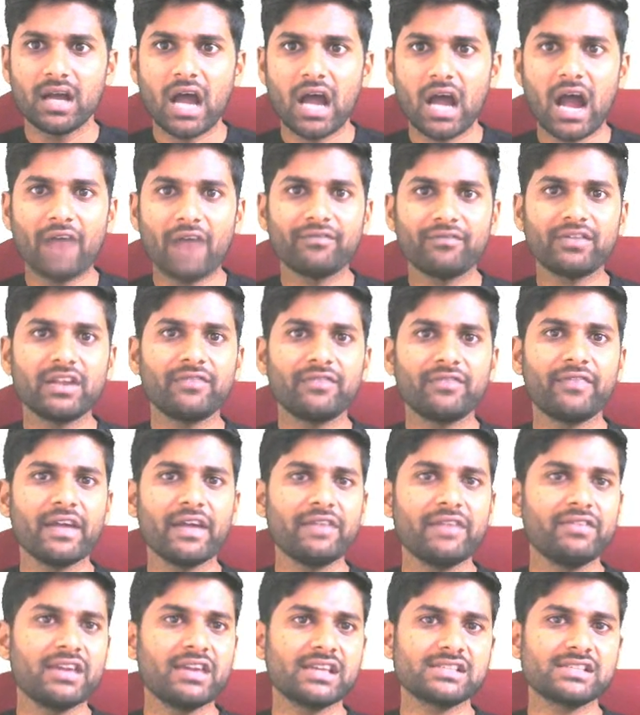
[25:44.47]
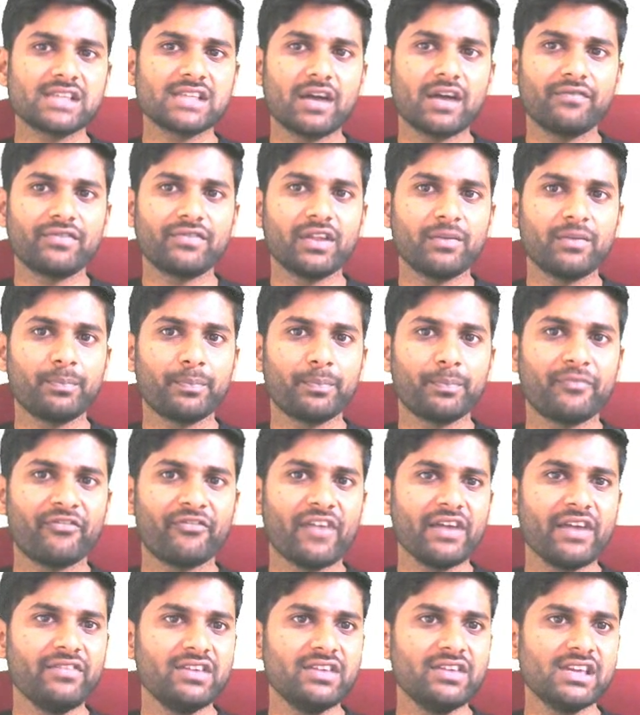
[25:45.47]
after 5 years,
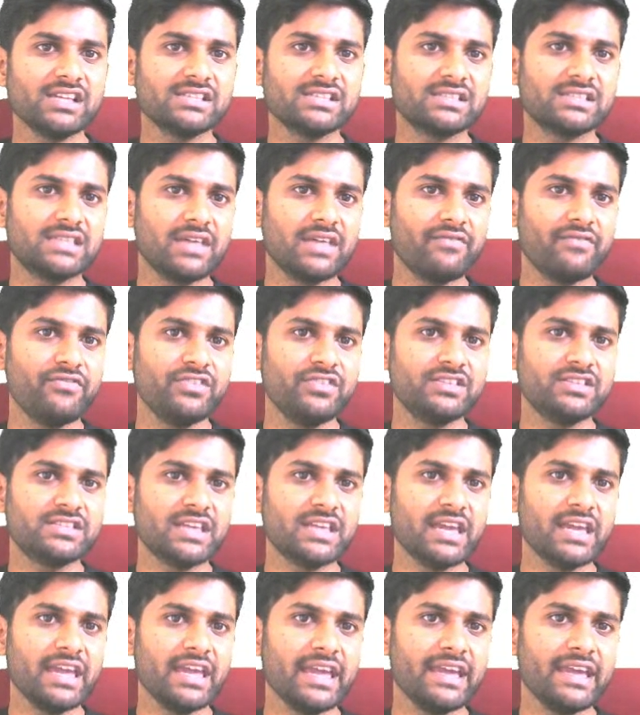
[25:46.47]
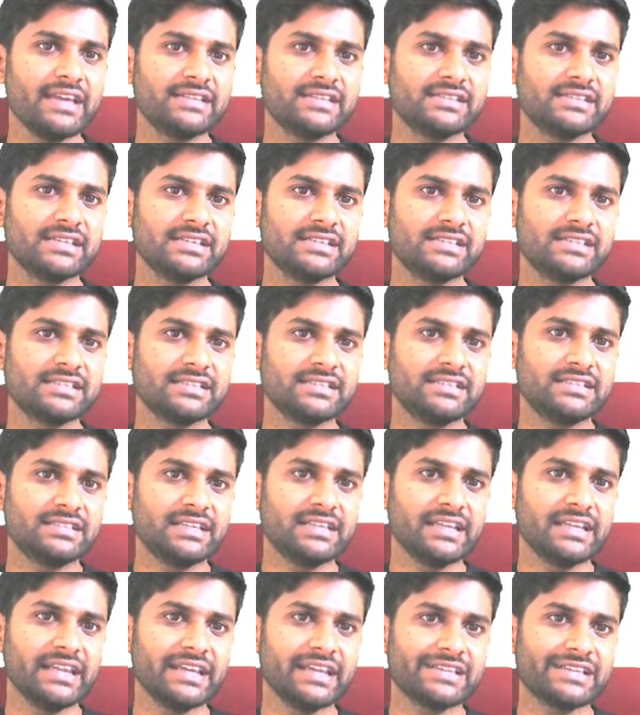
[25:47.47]
the Vijay age is
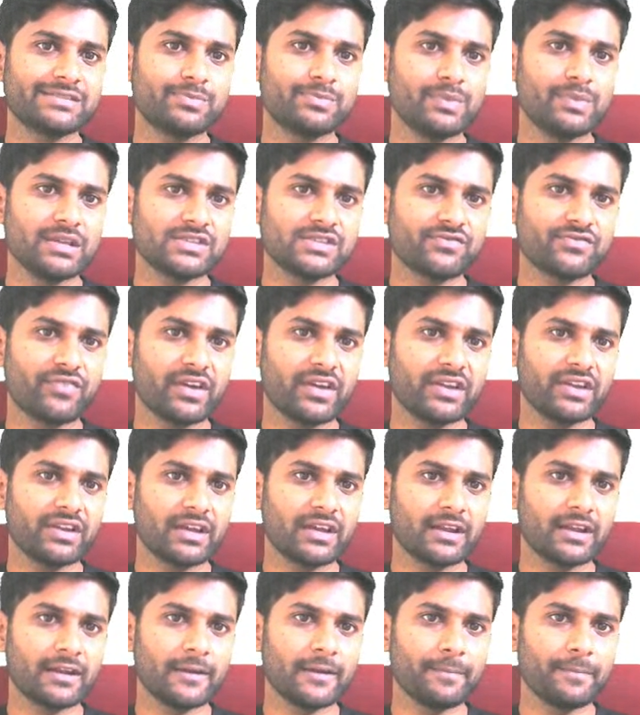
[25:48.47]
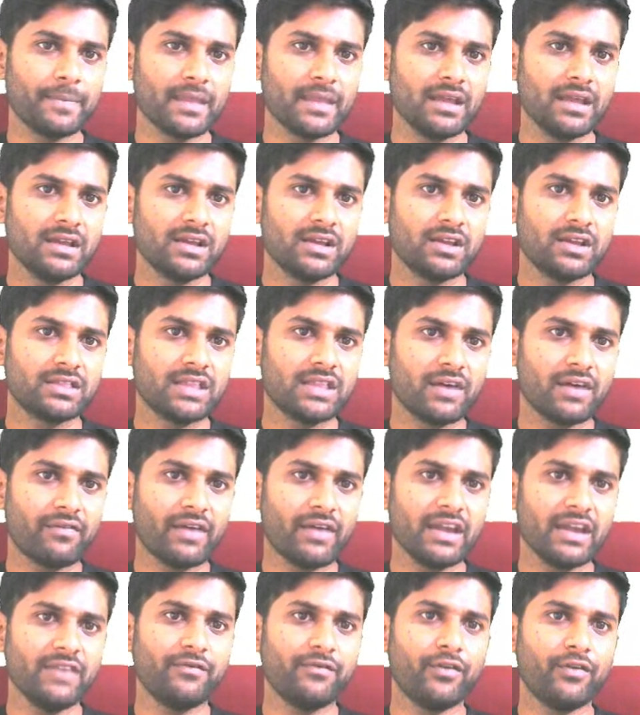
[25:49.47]
13x plus 5 nana. The
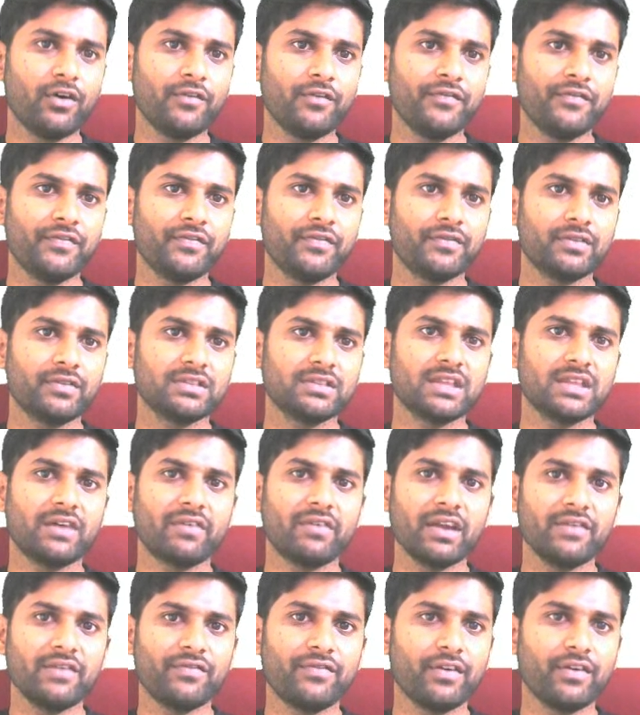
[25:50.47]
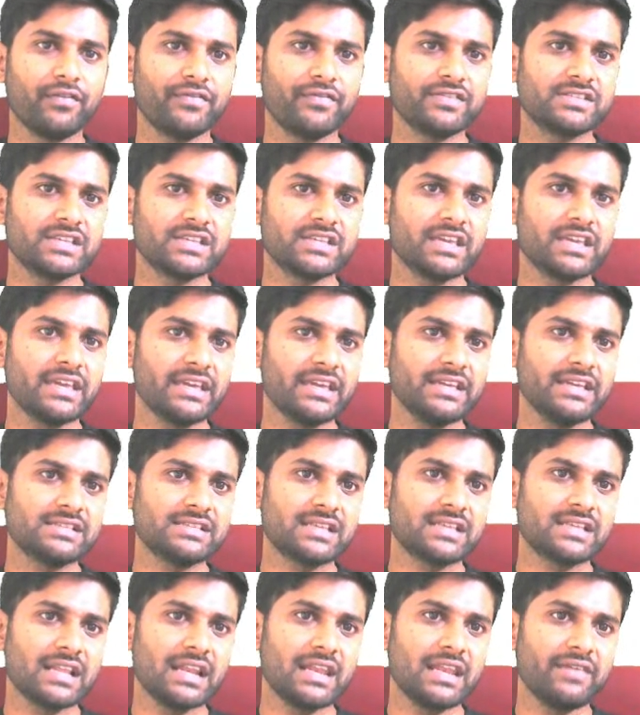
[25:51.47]
wife of Vijay
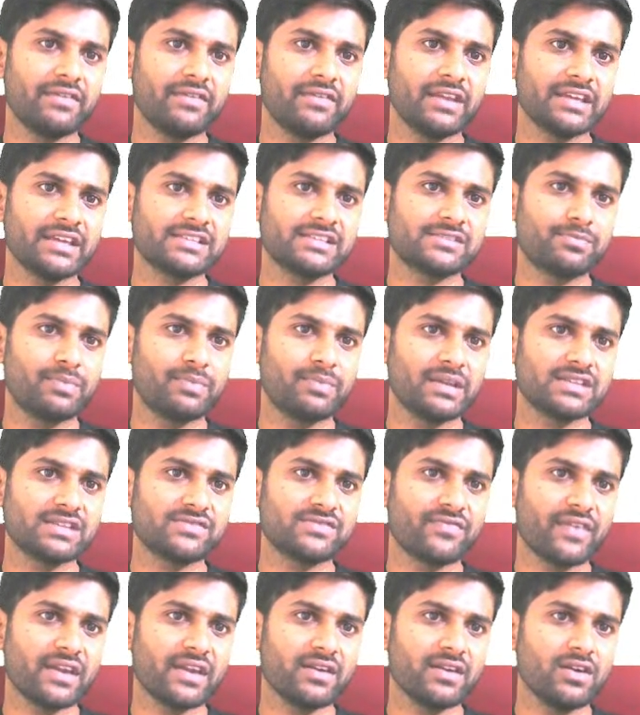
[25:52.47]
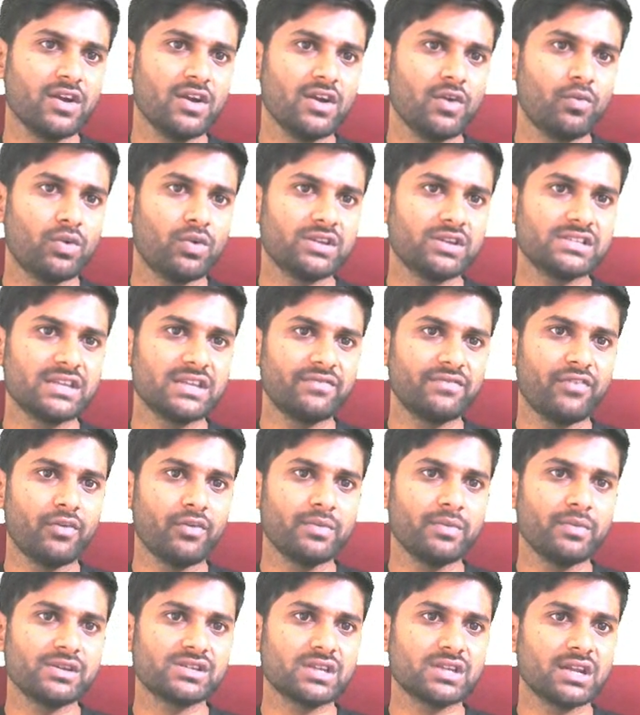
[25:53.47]
is 11x plus 5. What is the
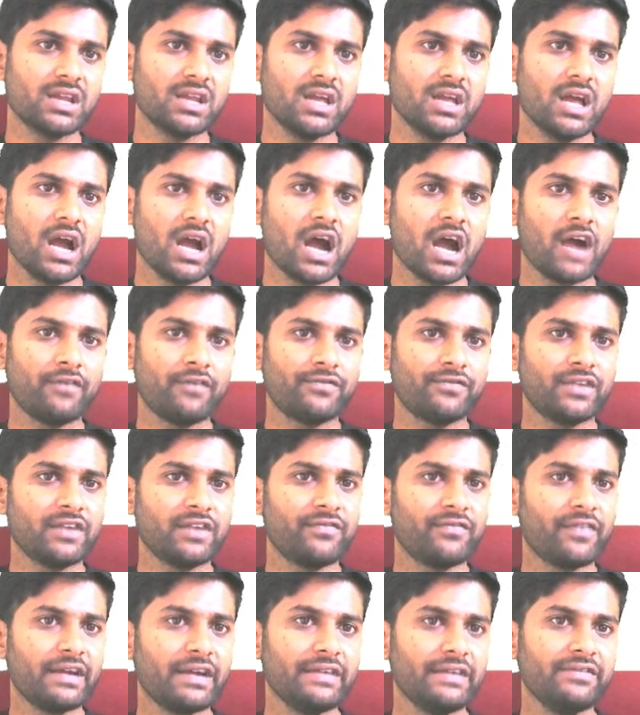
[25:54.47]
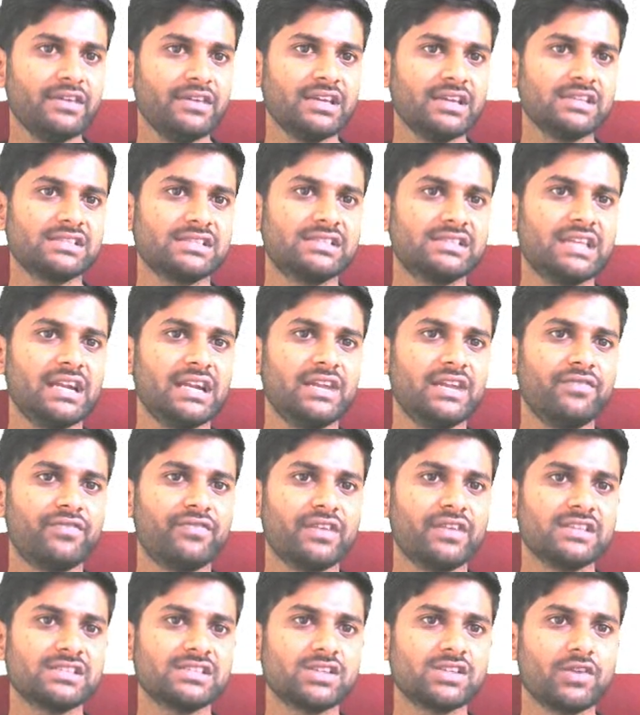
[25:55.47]
information? After 5 years, the
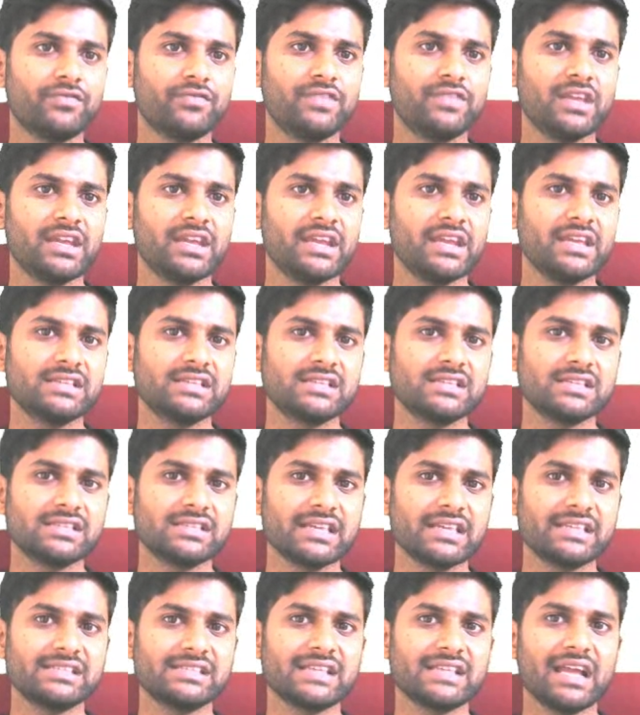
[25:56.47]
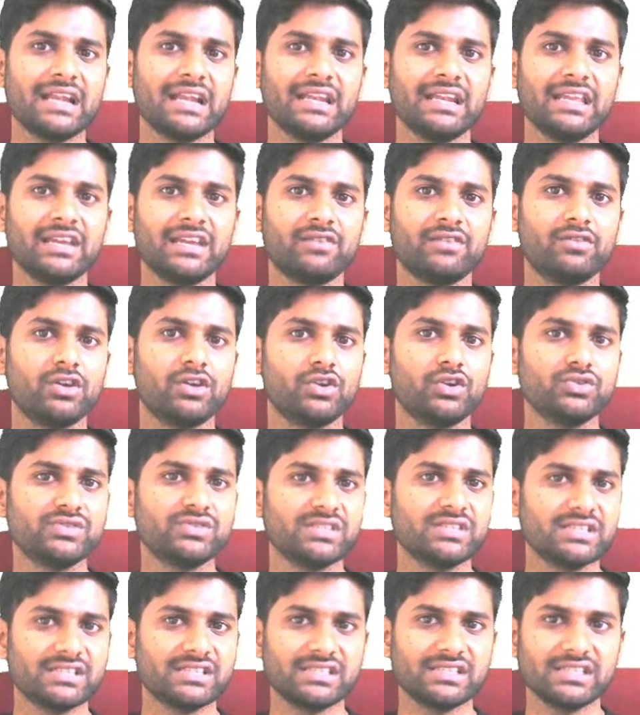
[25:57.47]
difference of their ages exactly equal to
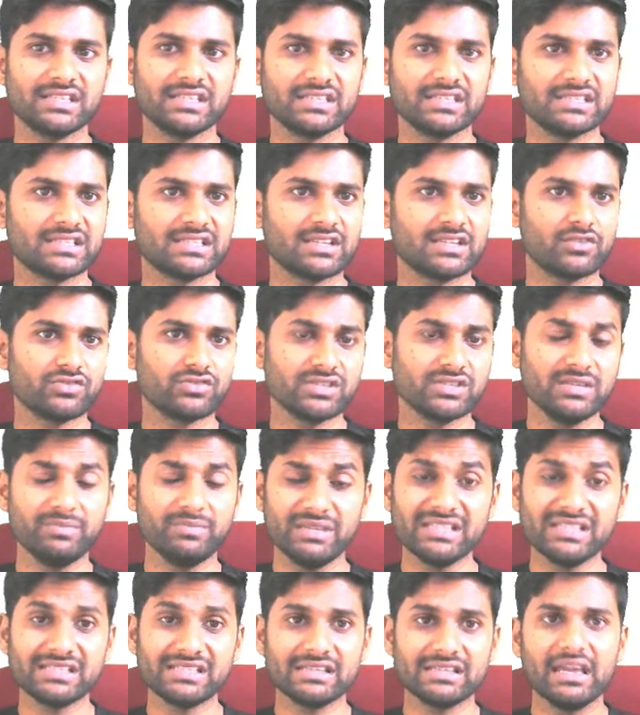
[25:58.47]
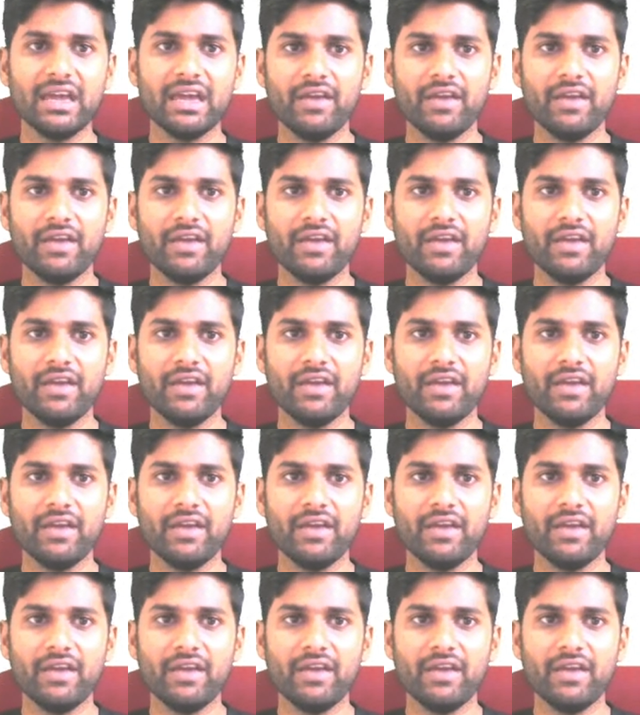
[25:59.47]
6 years. Now see, means